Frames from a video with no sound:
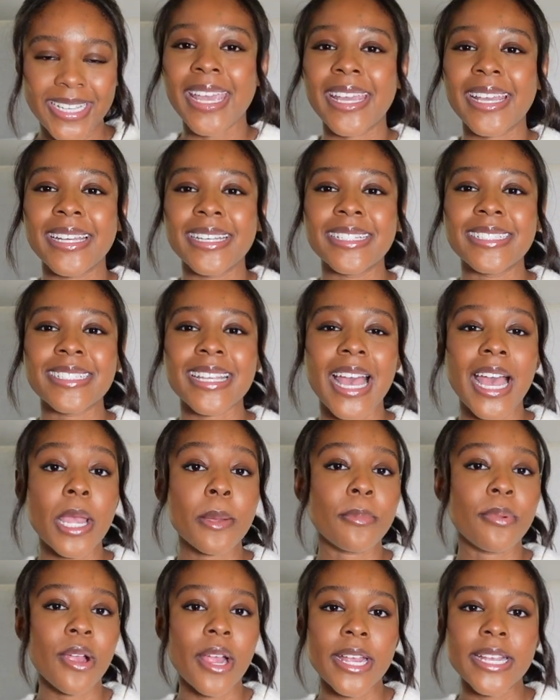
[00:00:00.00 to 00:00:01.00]
And I
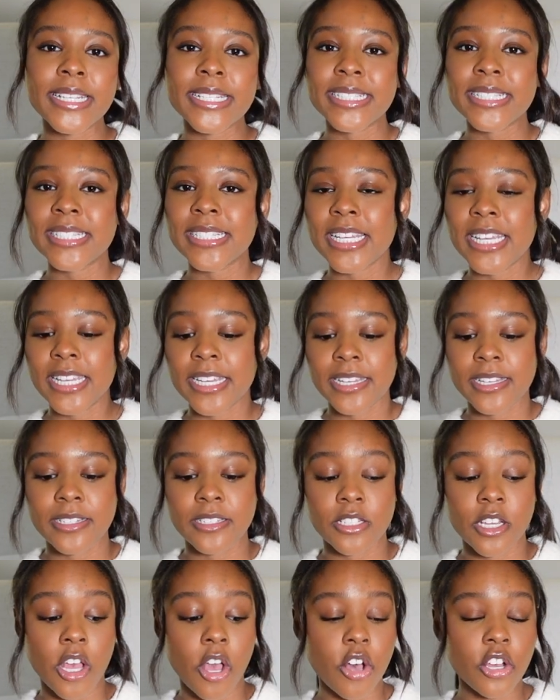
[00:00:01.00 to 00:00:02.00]
priced
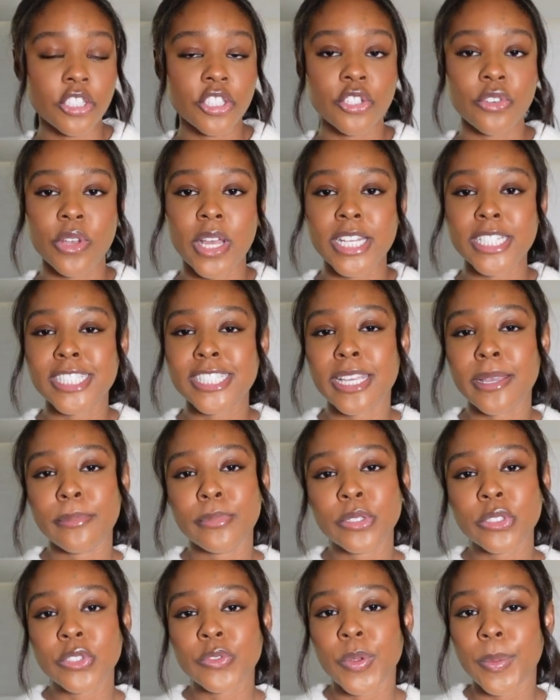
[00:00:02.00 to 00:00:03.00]
and also got
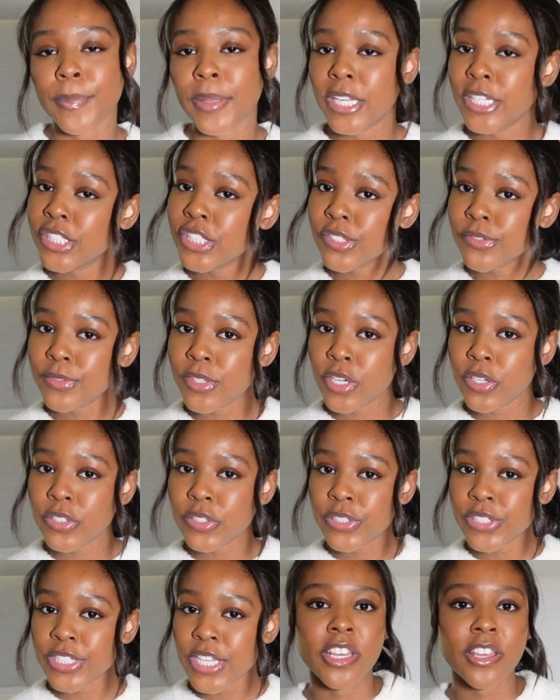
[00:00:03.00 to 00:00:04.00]
samples from each of
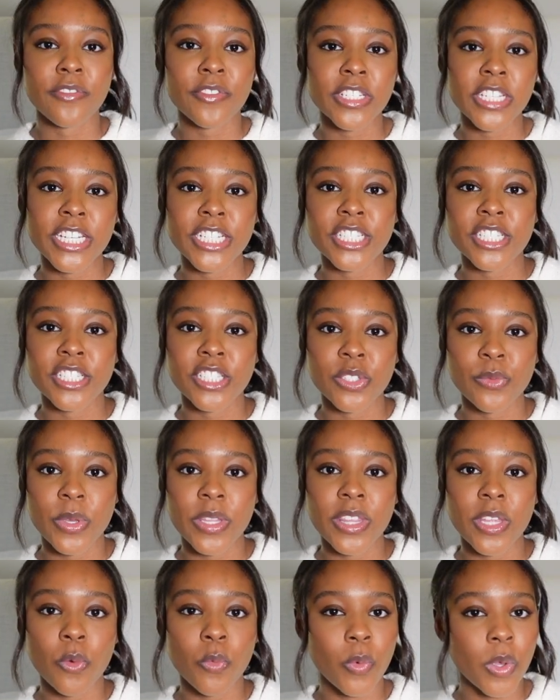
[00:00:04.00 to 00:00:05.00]
those, the invitation
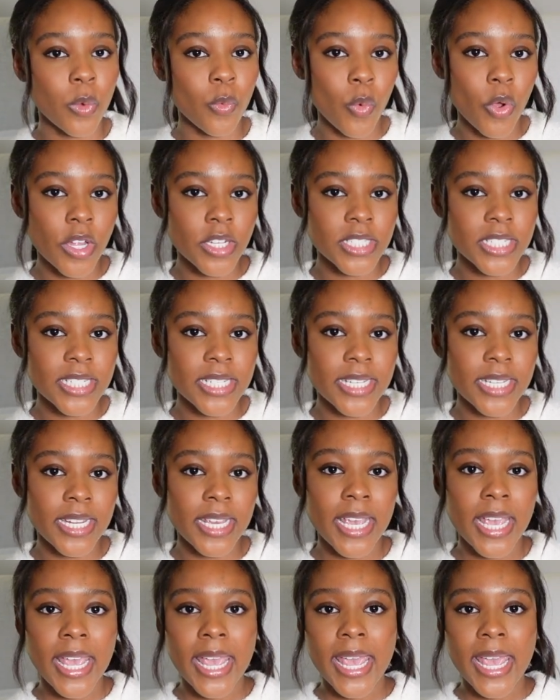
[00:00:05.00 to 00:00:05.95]
suite that we wanted,